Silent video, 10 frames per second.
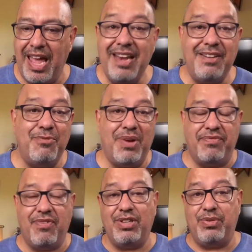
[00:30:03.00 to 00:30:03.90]
And, well,
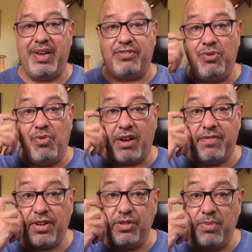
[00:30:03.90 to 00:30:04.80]
of course, we have to walk
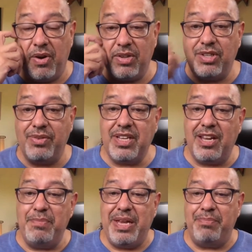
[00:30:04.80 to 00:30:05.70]
for tomorrow, so it's going
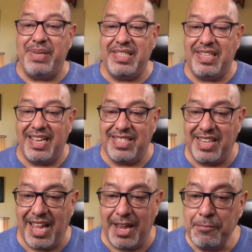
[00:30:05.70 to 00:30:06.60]
to be a busy day
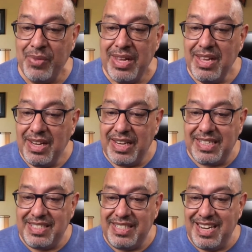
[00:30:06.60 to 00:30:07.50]
today.
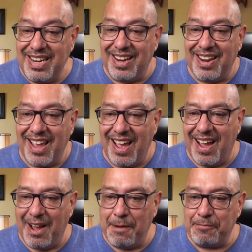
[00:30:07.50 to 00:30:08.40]
Let's see. We
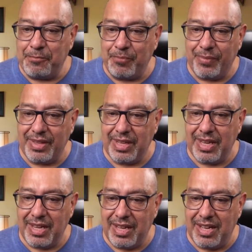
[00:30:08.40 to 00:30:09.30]
have
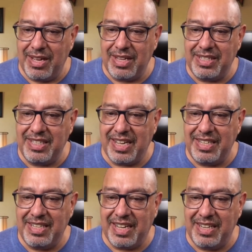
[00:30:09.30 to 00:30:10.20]
a
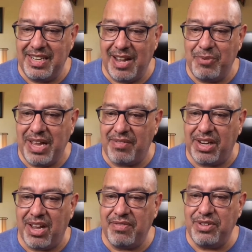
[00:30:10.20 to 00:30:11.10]

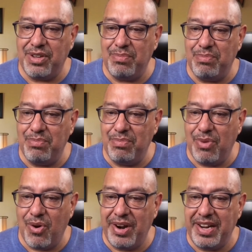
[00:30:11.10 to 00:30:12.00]
lot of good
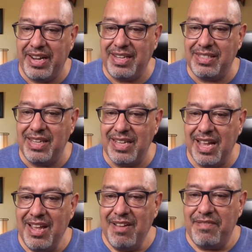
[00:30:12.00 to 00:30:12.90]
mornings
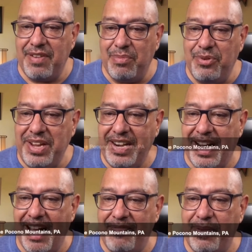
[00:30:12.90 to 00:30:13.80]
from
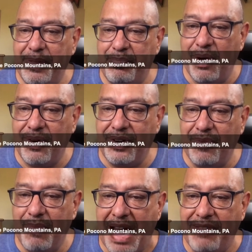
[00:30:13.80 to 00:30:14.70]
Rita from the Pocono
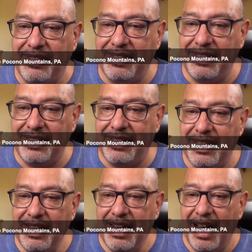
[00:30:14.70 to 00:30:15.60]
Mountains.
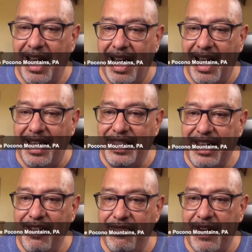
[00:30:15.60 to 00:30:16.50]

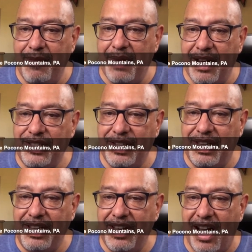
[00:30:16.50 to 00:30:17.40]
Thank you very much.
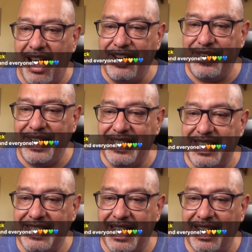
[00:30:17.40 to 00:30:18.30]
Glee Audrey
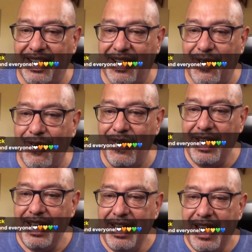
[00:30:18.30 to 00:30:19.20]
says hello.
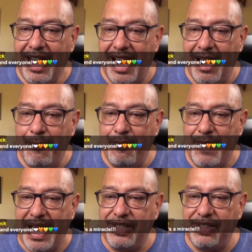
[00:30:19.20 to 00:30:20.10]

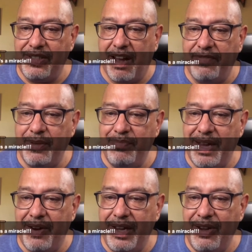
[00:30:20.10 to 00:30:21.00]
Mazel tov to
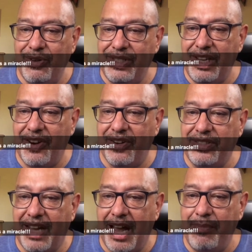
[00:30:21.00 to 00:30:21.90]
Mary, who's here on
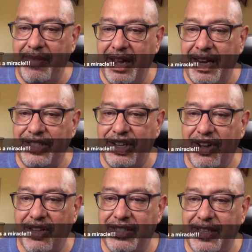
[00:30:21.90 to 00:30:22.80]
time, and she
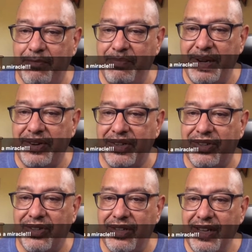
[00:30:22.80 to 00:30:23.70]
calls it a
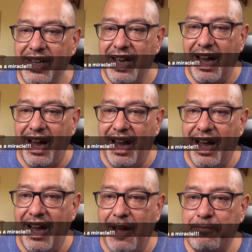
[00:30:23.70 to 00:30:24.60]
miracle.
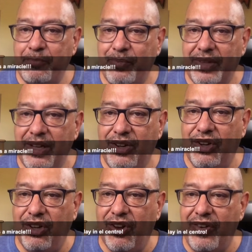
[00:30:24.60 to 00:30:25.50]

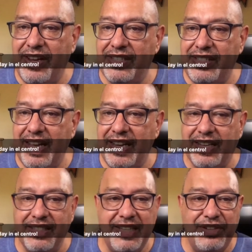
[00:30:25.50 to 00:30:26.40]
Glorious day in
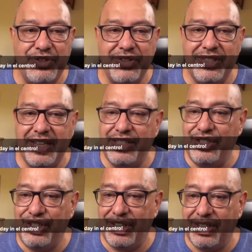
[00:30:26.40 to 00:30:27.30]
El Centro, says
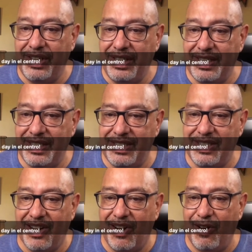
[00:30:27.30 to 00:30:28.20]
Jill. This
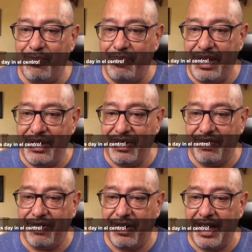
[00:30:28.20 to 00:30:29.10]
is all
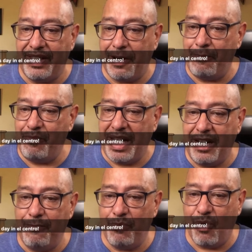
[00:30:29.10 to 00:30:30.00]
beautiful. And there are
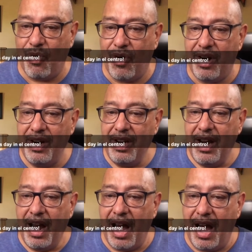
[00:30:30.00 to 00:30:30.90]
many more
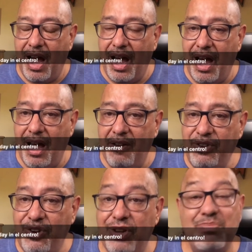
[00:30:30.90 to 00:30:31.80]

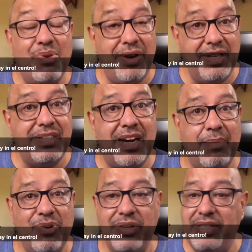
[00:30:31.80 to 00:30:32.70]
good mornings that
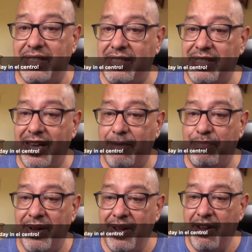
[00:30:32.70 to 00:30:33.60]
I'm going to
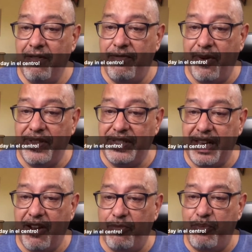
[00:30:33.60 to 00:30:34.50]
skip for the
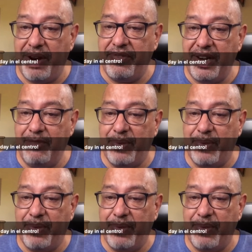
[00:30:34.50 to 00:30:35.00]
sake of brevity.